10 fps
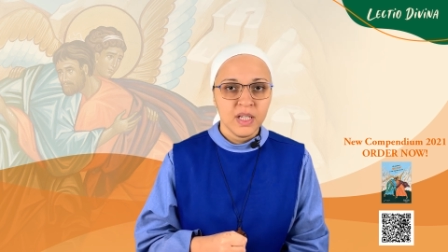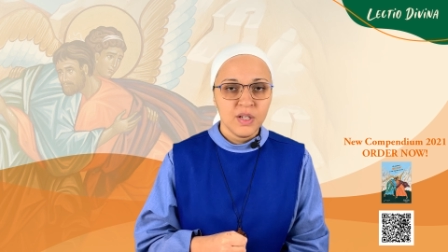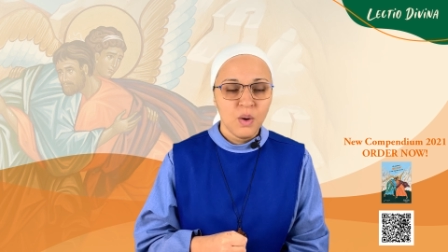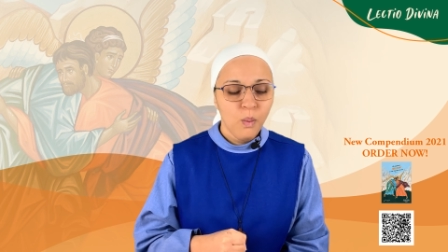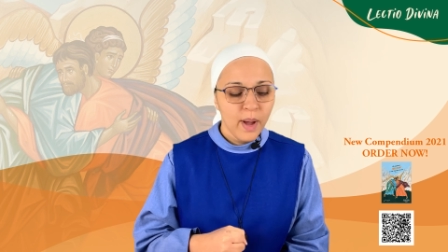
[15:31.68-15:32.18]

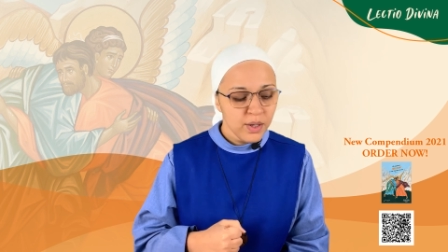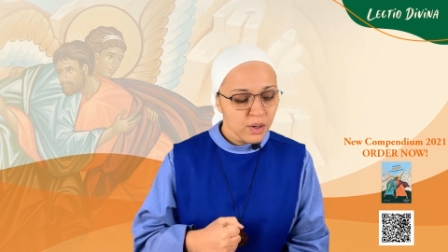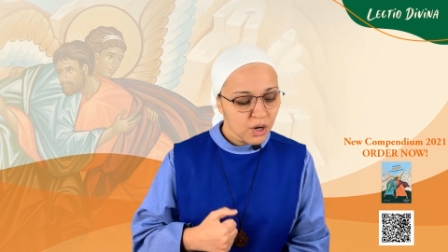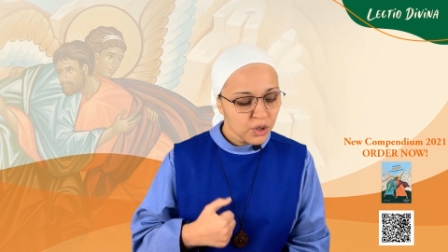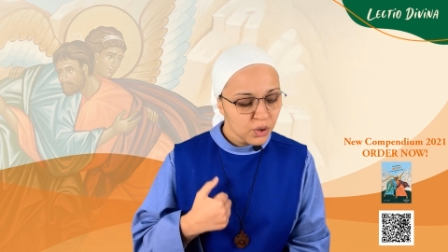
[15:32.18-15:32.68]
So when you
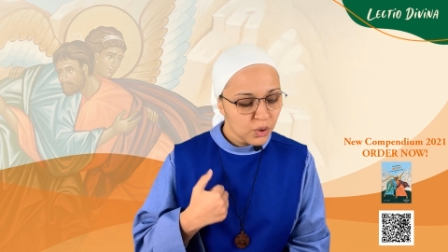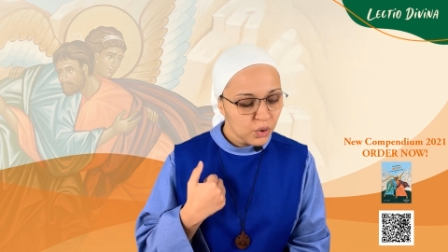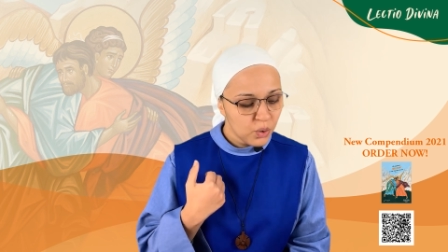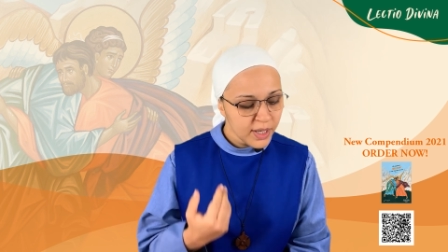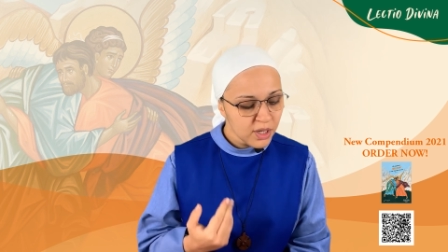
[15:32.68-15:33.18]
are
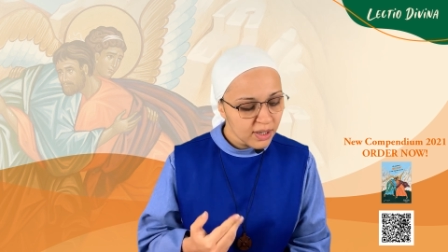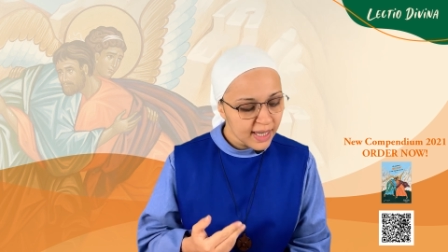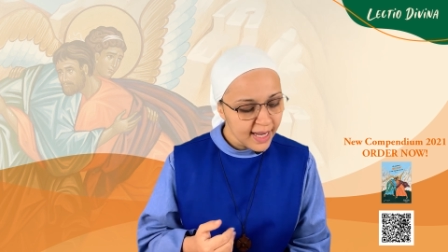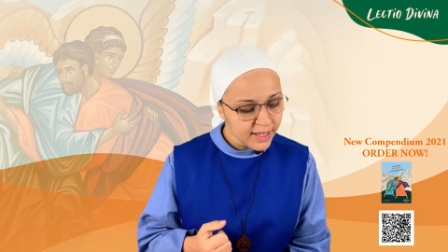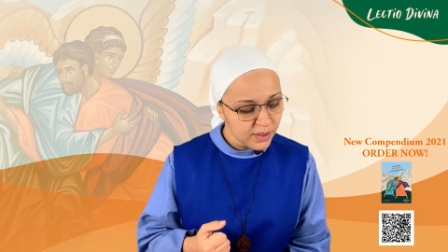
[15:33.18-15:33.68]
doing your
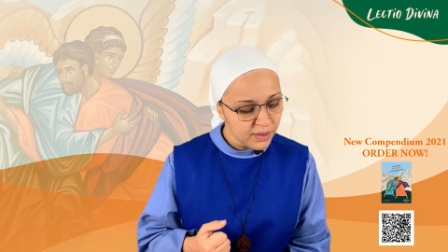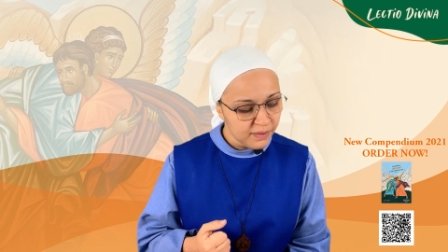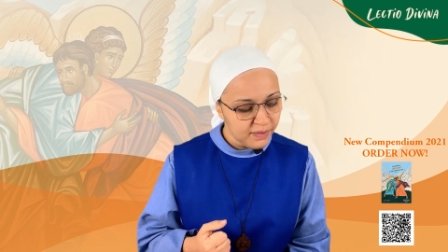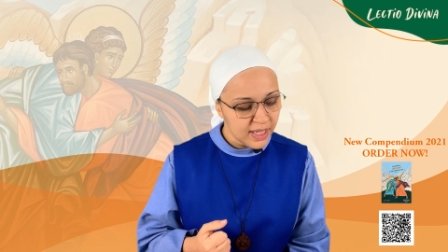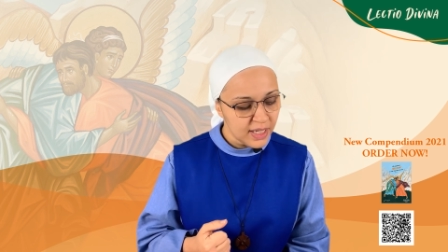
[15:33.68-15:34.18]
Lectio
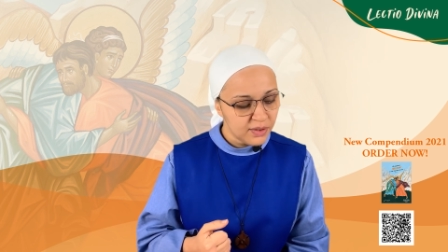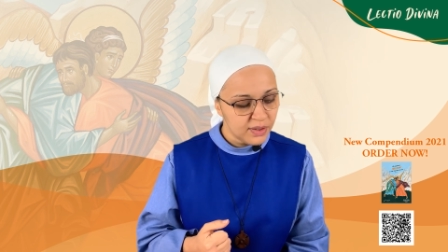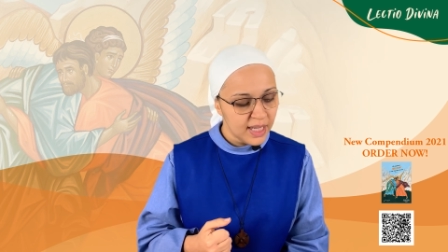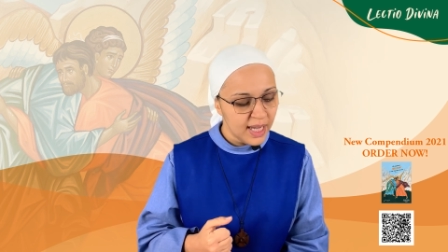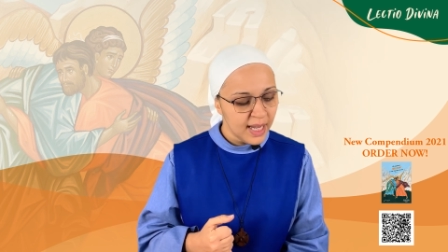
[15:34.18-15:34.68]
Divina
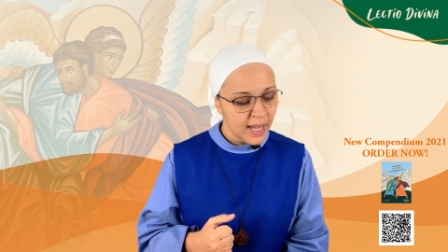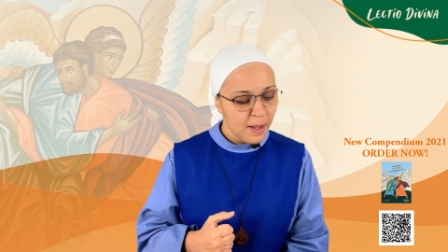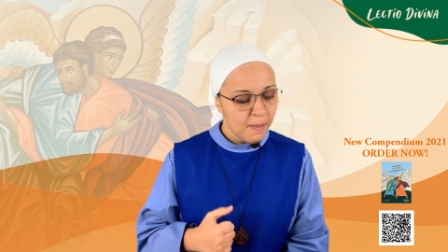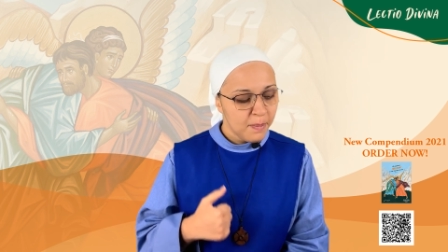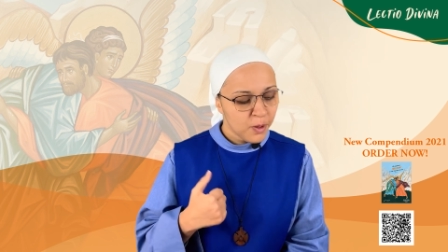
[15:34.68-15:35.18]
today,
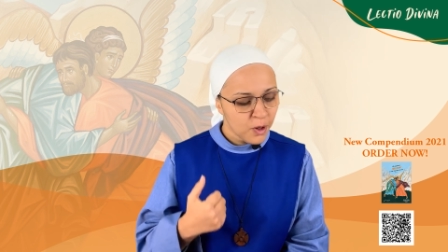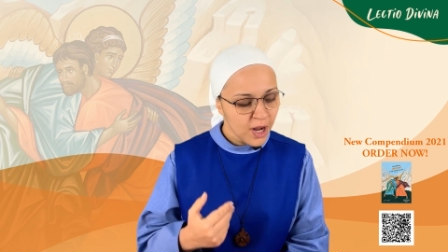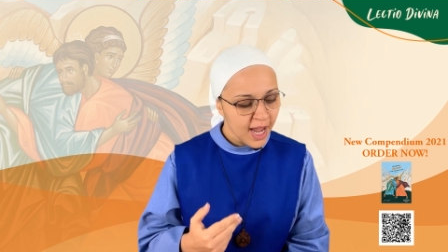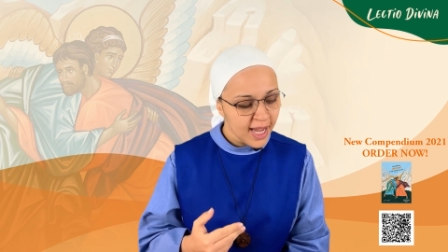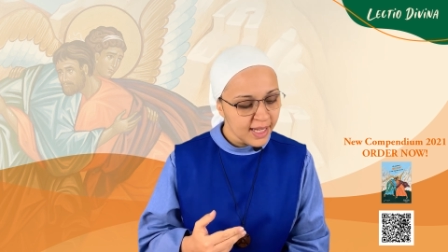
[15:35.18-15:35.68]

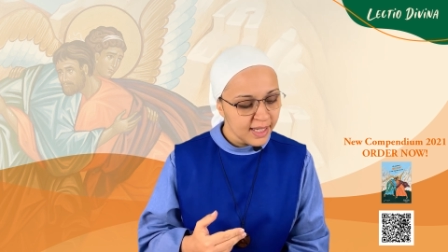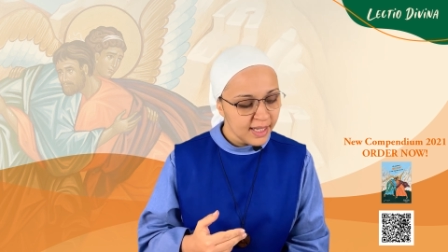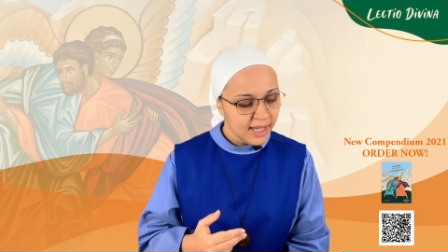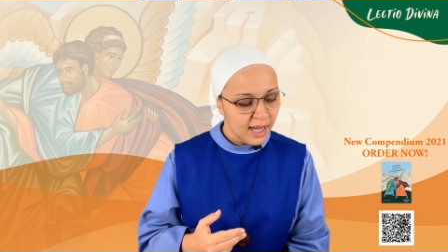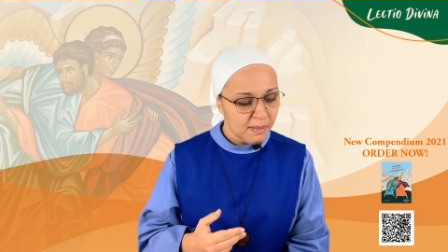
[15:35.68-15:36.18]
pray
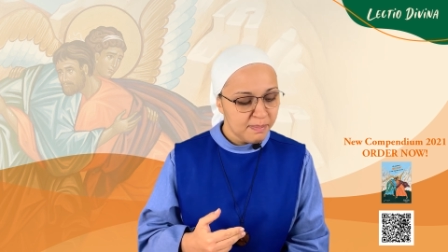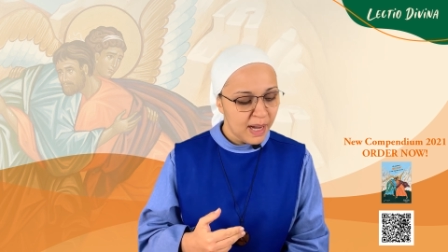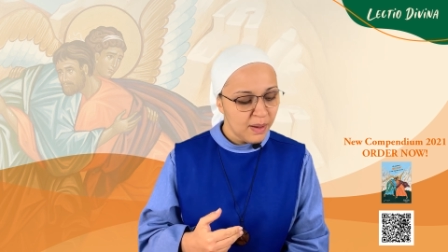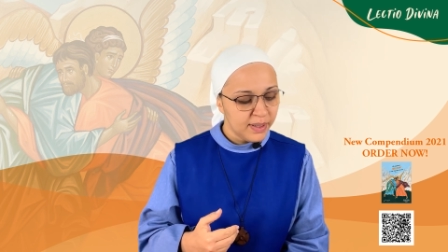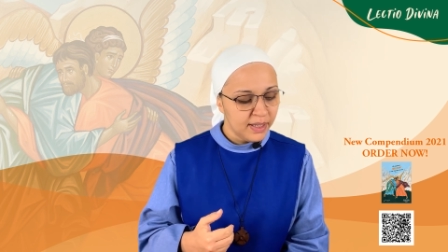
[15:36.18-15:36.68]

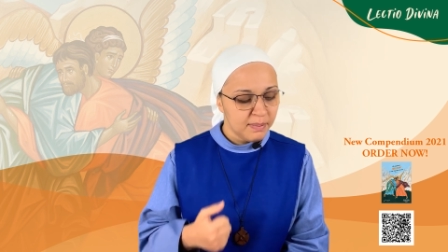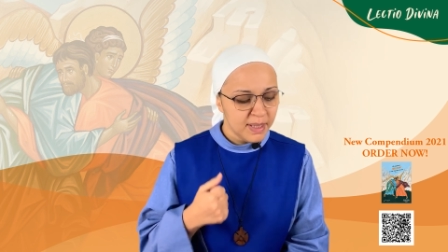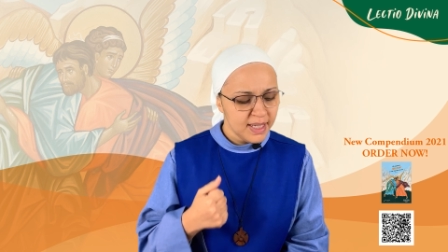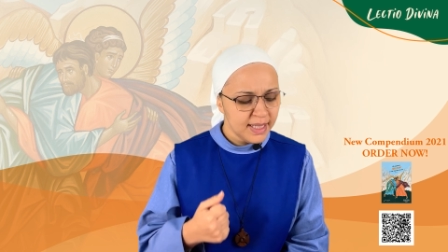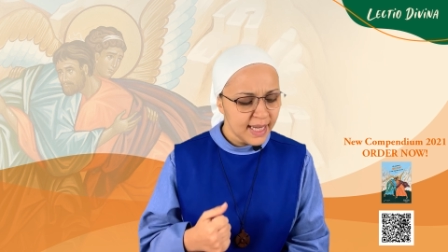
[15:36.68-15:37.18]
about it,
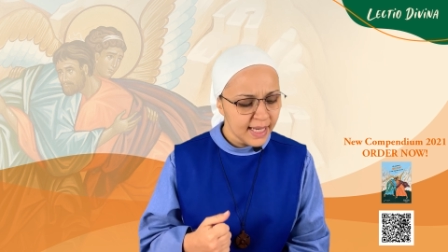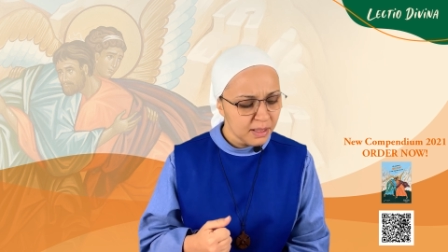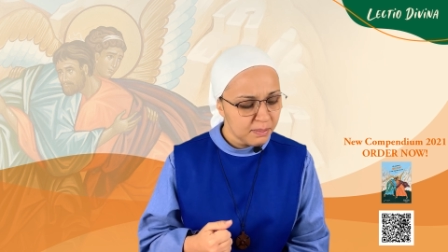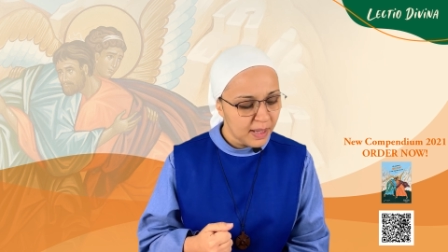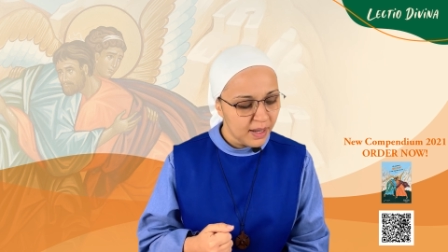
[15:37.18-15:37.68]
meditate
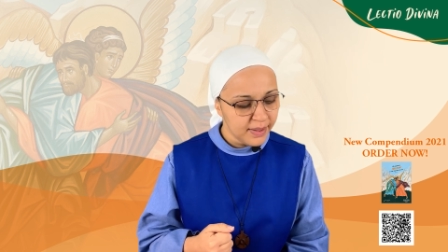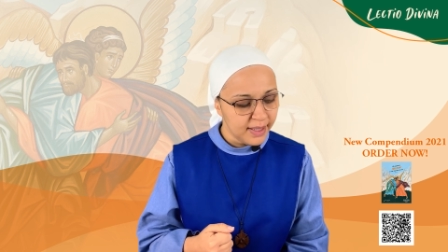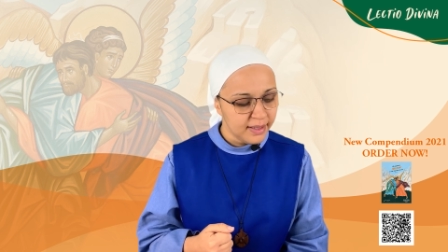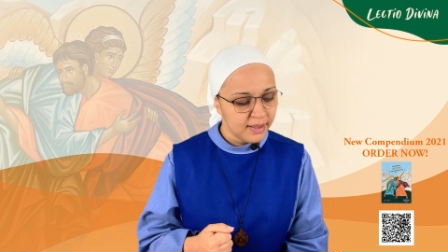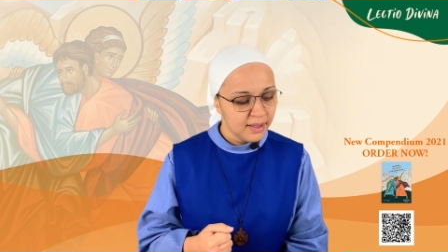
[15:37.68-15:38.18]
about
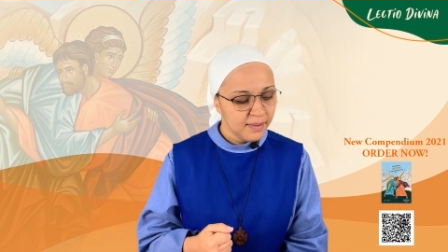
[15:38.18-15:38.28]
it.